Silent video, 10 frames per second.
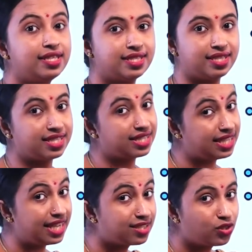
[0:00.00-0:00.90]
answers.
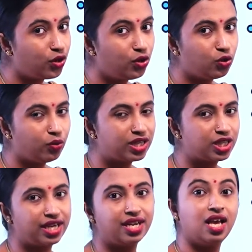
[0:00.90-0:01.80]
Yes or no
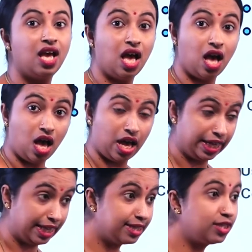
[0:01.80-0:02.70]
question.
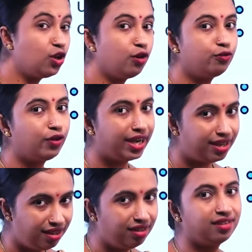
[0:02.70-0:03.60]
Is your
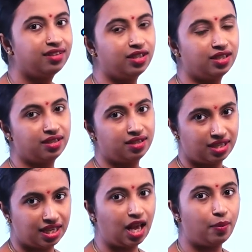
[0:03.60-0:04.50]
friend
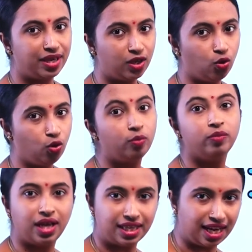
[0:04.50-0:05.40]
coming home?
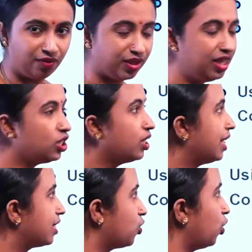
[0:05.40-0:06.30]
Adala manish
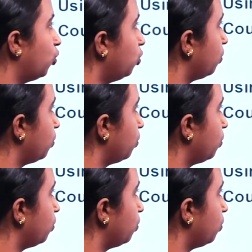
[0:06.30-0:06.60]
yes or no